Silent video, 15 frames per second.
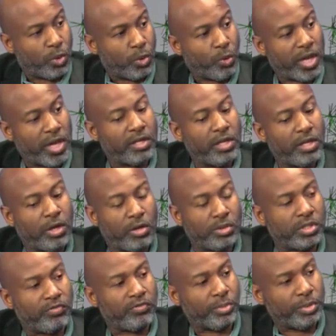where in the
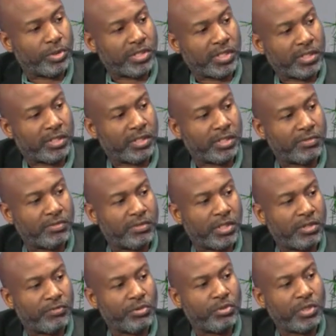House of Representatives,
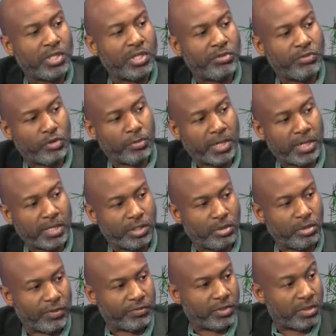if you leave your party,
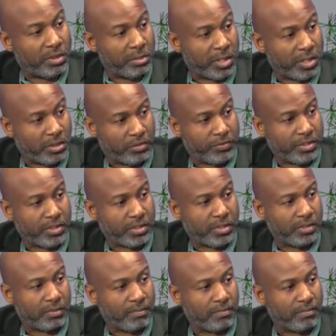you have to demit office.